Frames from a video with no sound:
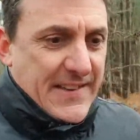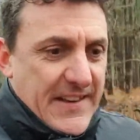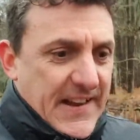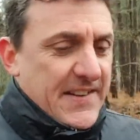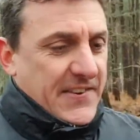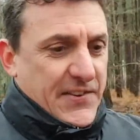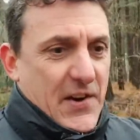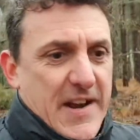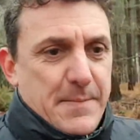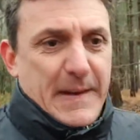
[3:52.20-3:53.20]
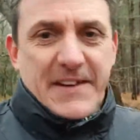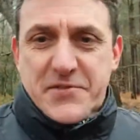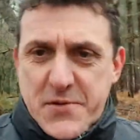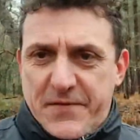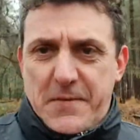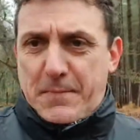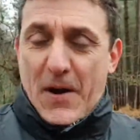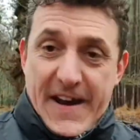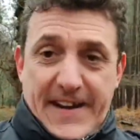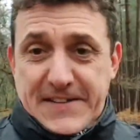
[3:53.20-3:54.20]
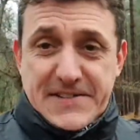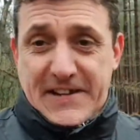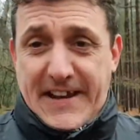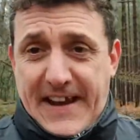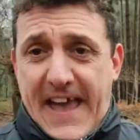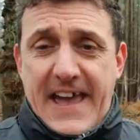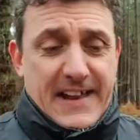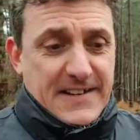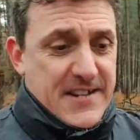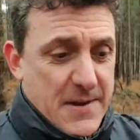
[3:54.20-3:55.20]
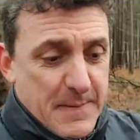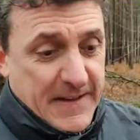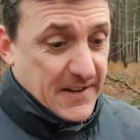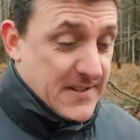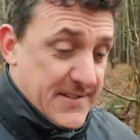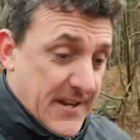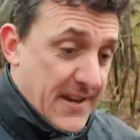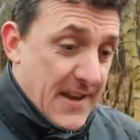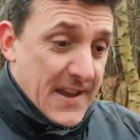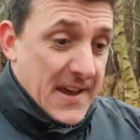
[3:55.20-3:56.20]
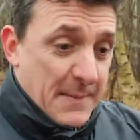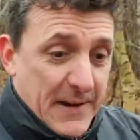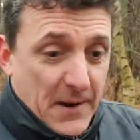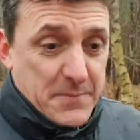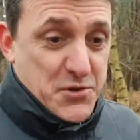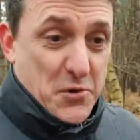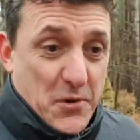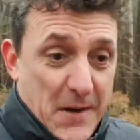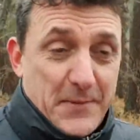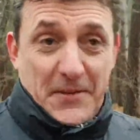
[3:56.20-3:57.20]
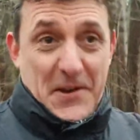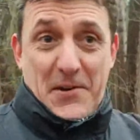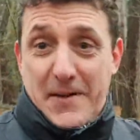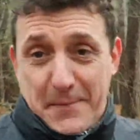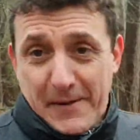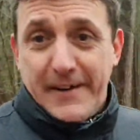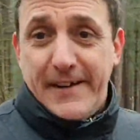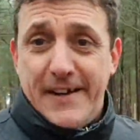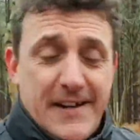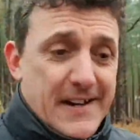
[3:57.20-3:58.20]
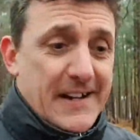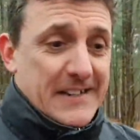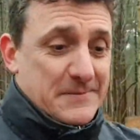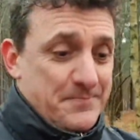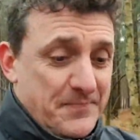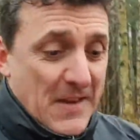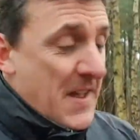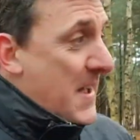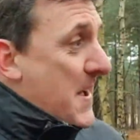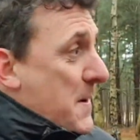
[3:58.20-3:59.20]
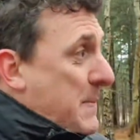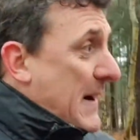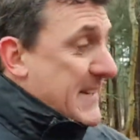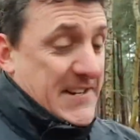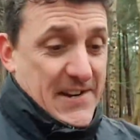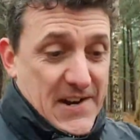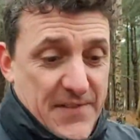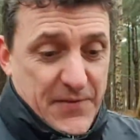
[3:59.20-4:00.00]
our society being driven by an unseen hand? Because, I'm sure I'm not the only one. But, if